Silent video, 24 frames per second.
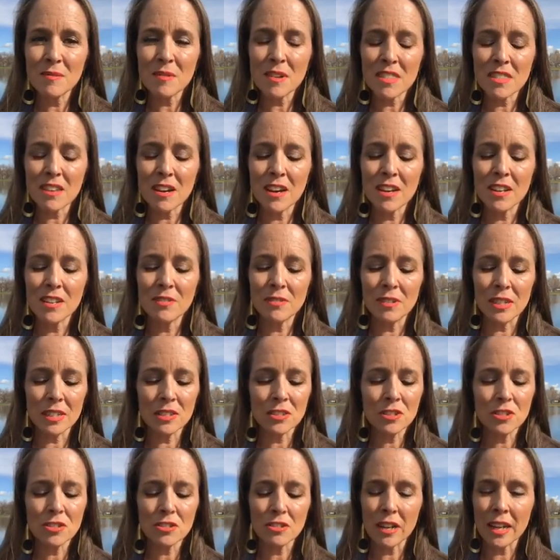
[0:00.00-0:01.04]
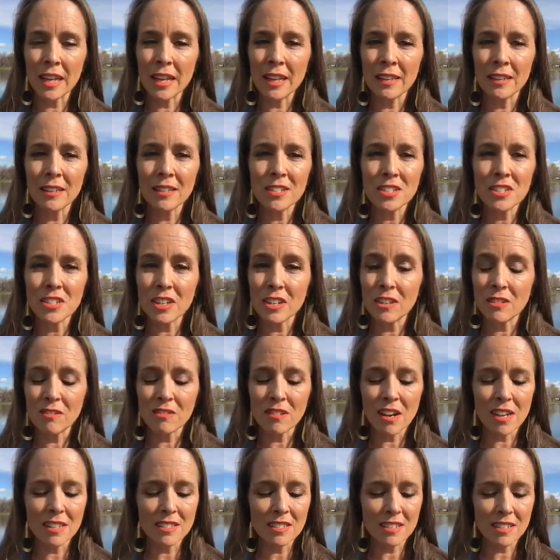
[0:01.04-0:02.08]
with unrestrained
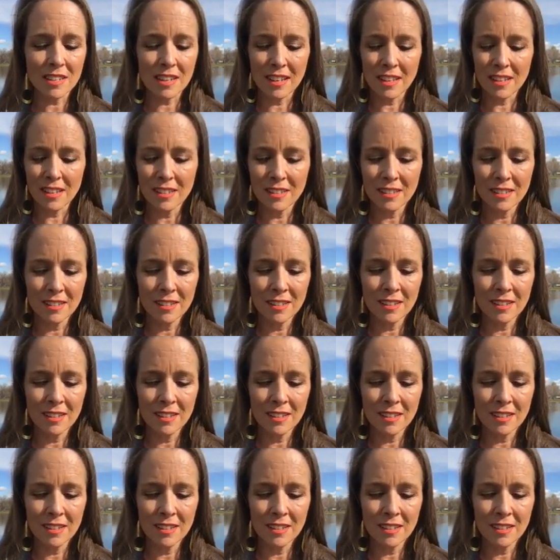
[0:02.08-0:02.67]
generosity,